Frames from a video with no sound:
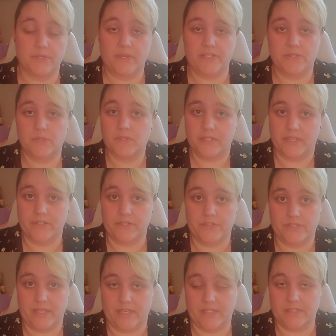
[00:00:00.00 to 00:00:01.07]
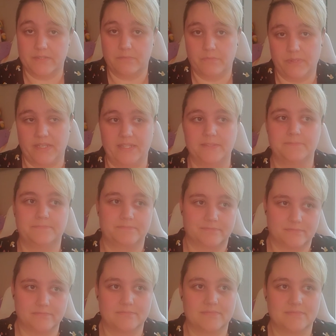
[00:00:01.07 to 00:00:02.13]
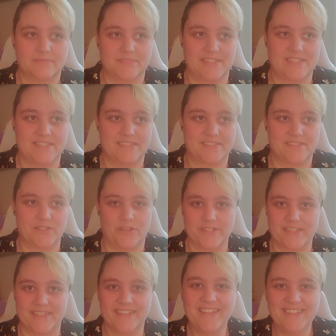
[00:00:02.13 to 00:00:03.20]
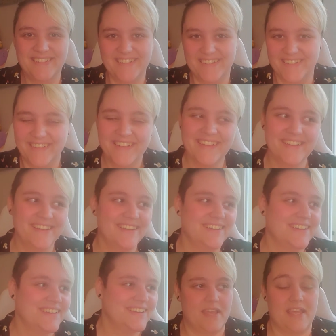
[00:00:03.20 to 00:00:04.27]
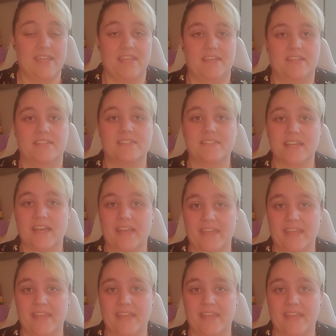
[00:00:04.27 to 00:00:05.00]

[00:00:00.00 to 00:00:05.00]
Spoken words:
I totally understand, but it's daunting. And I